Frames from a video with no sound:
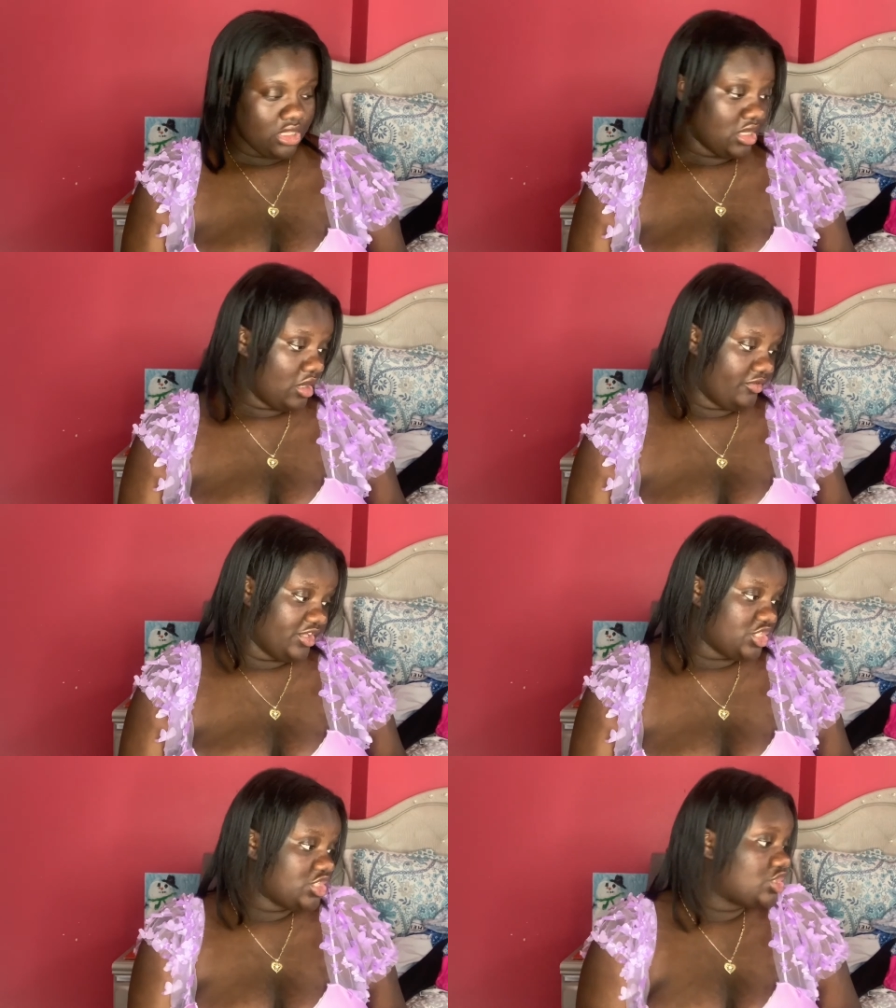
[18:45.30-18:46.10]
oh they're
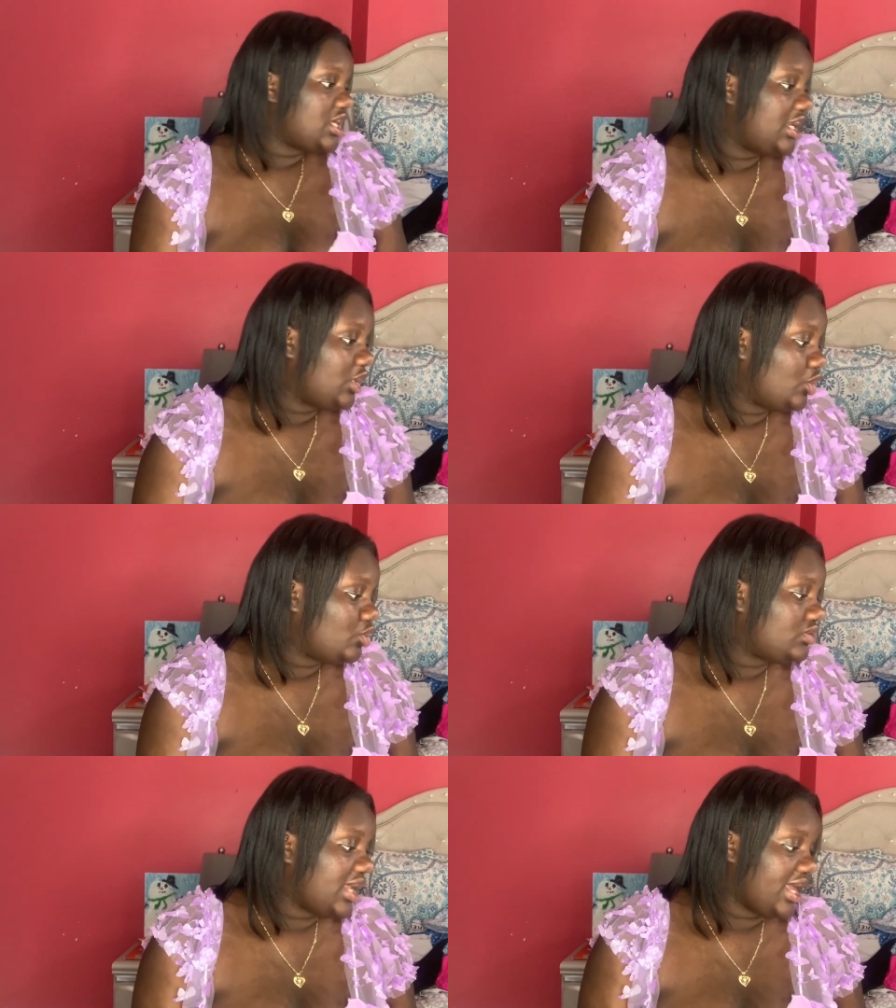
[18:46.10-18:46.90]
just telling you
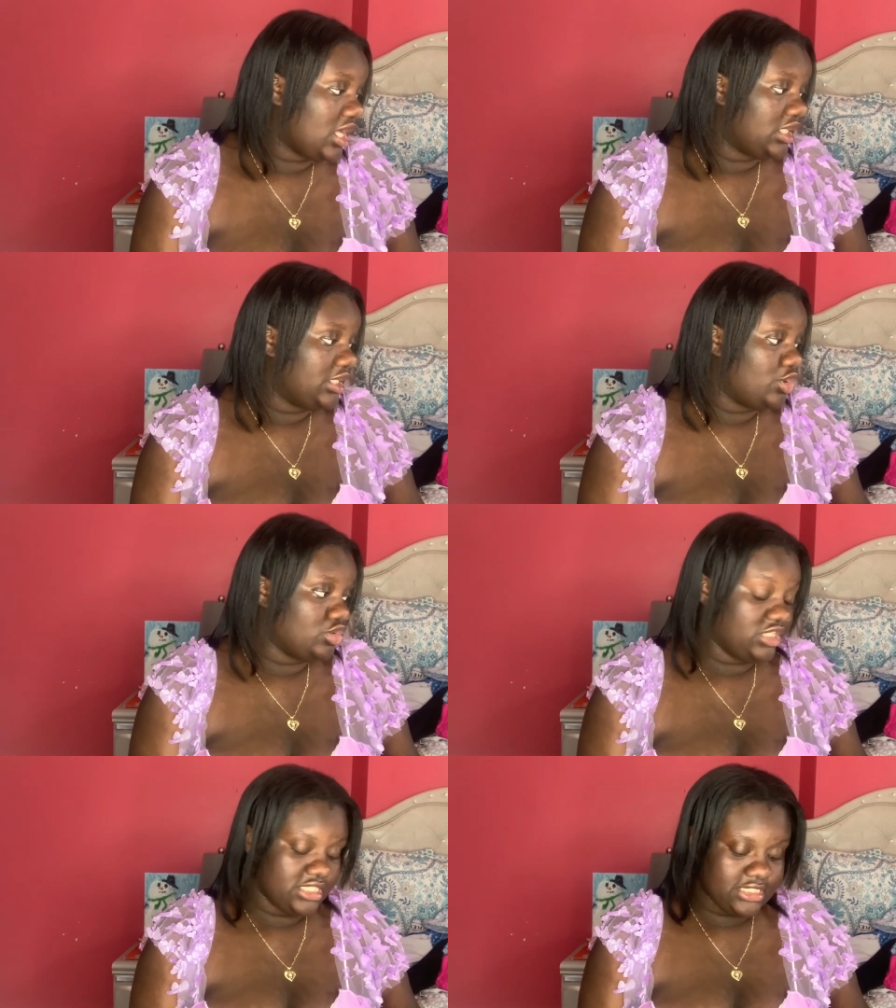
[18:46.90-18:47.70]
like a little
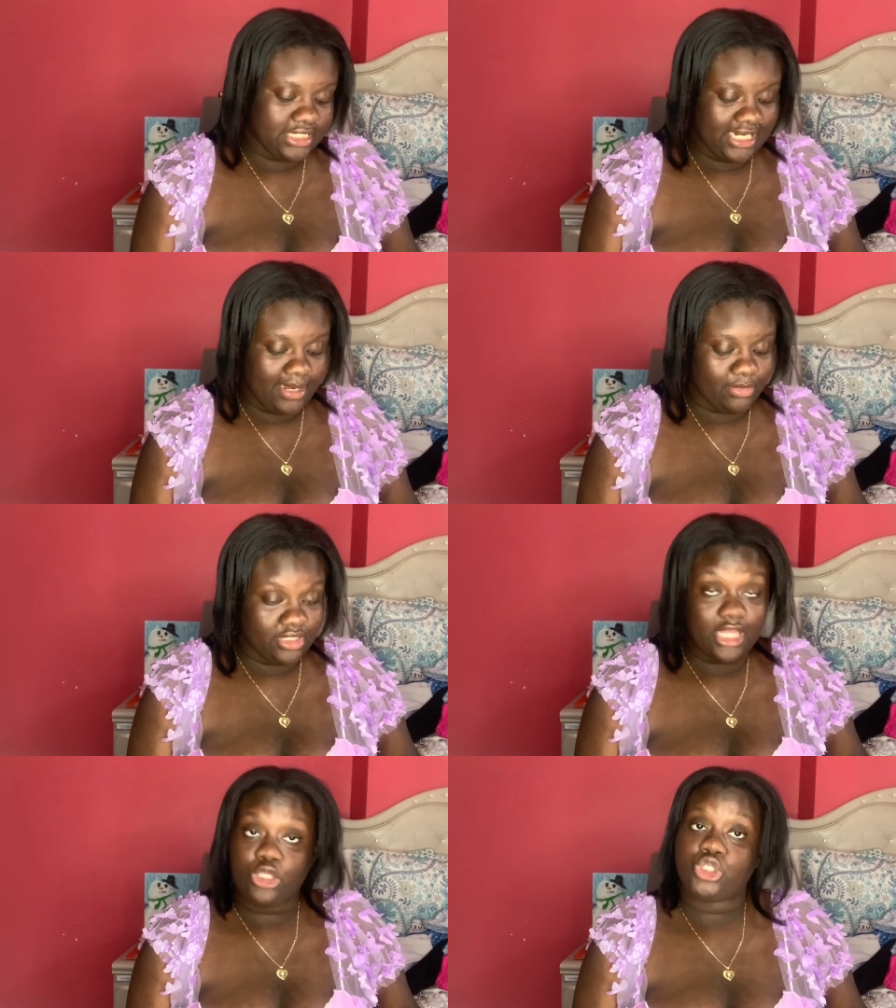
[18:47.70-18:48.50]
disclaimer
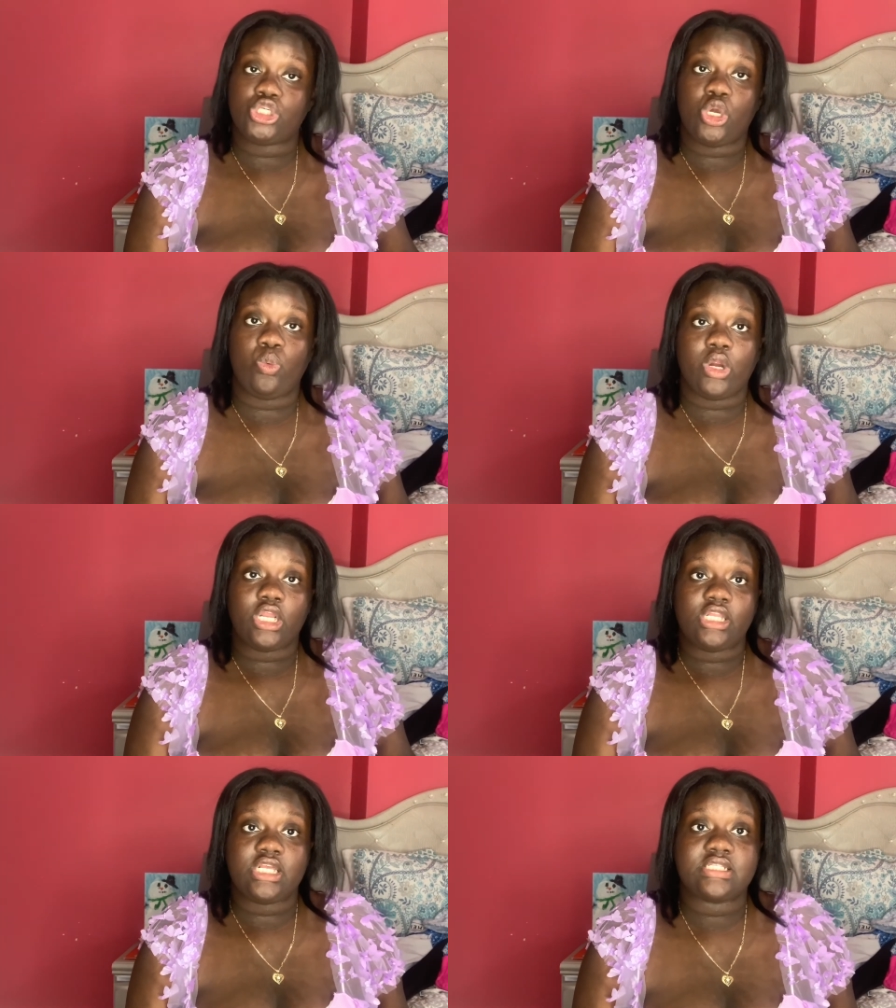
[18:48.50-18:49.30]
that you shouldn't wear
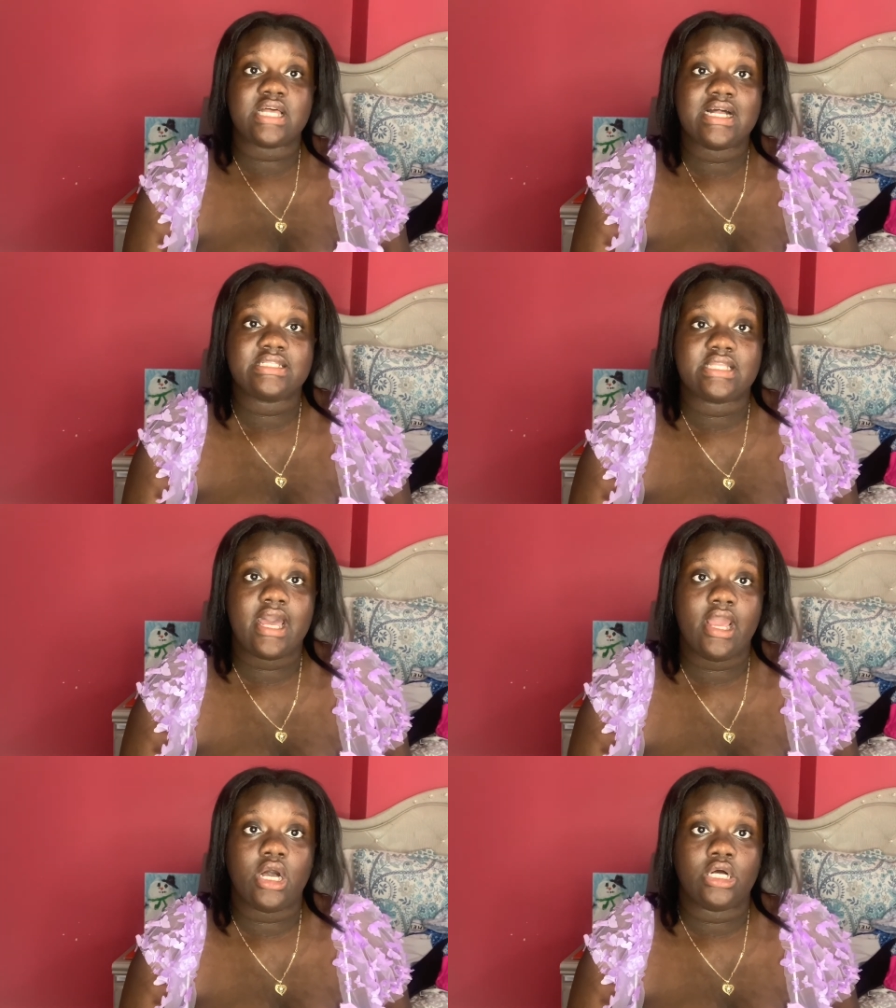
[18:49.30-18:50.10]
these as
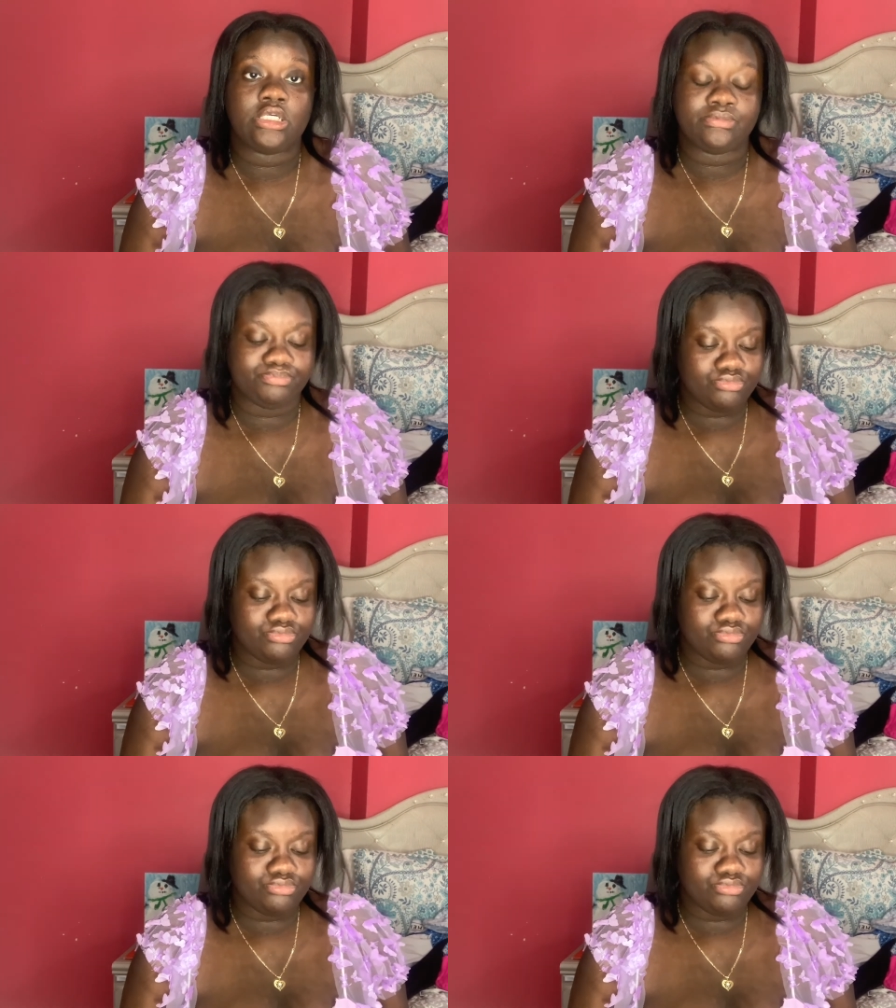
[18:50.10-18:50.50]
like um